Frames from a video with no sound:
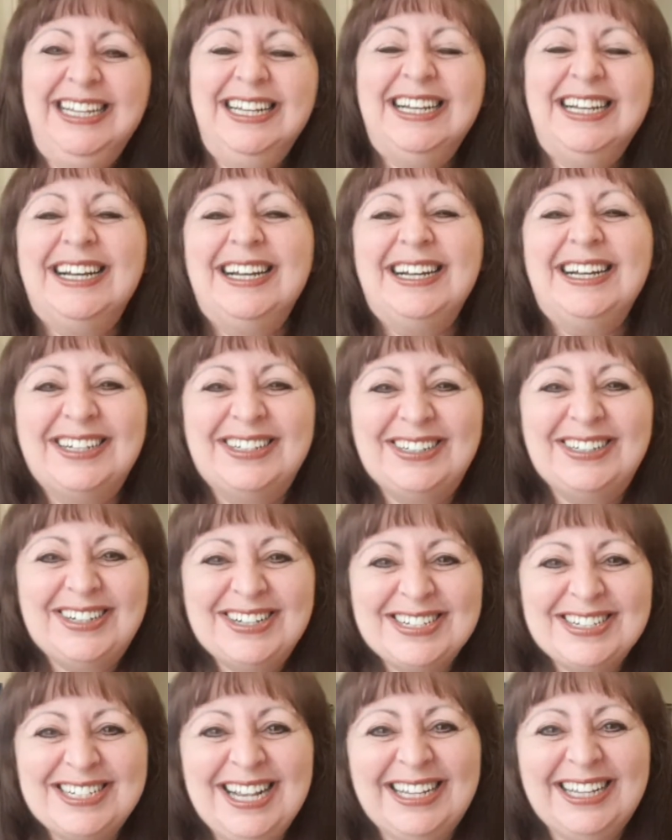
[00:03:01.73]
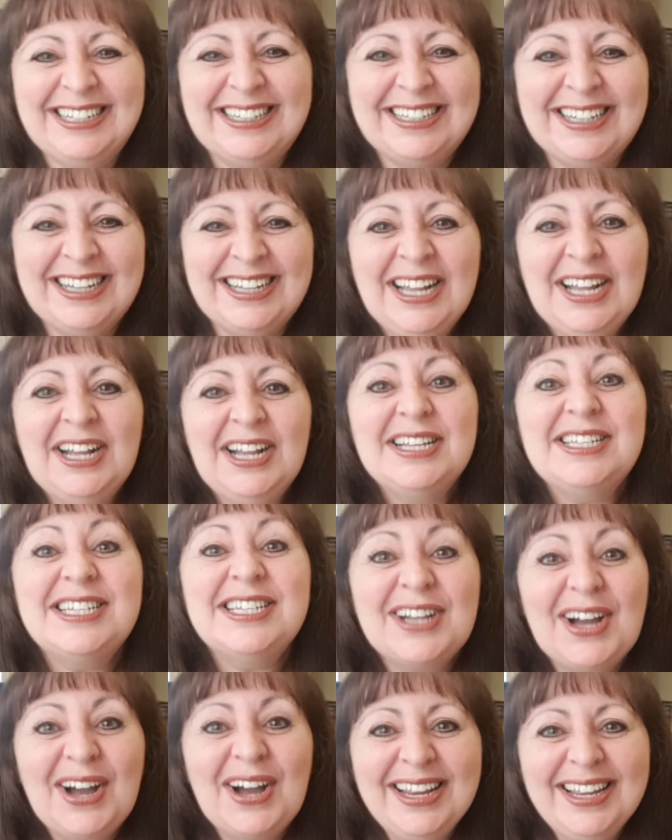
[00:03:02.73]
Oh, gosh.
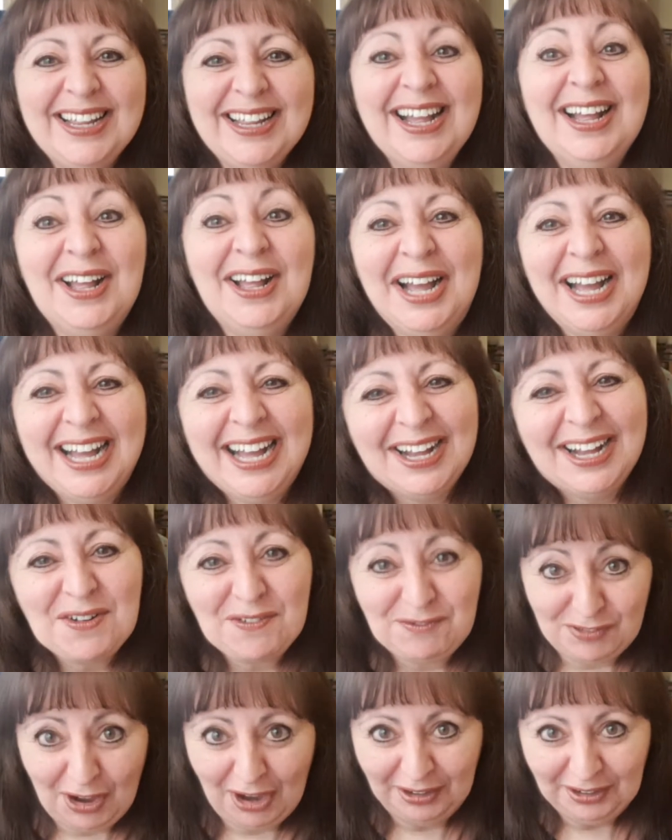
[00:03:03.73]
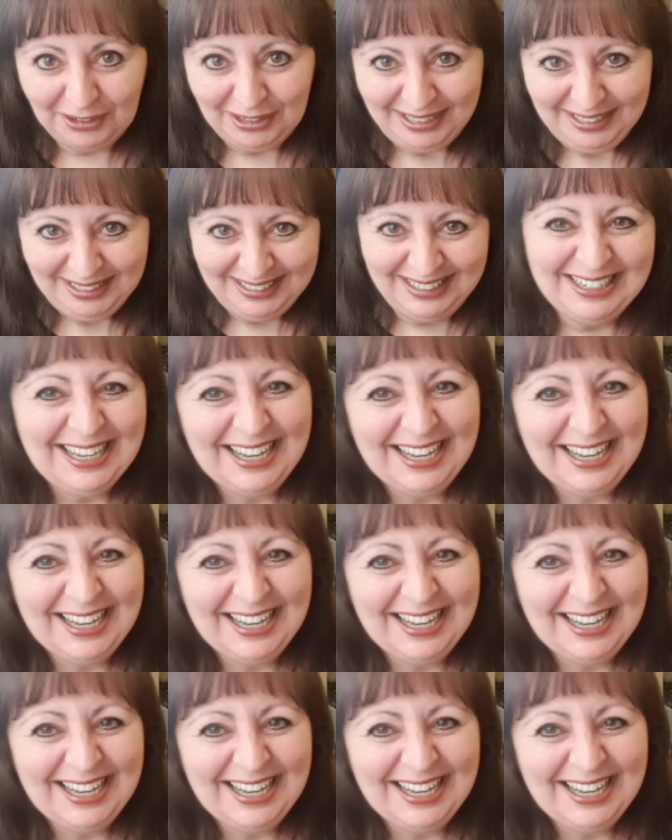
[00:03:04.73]
Did I? Finally.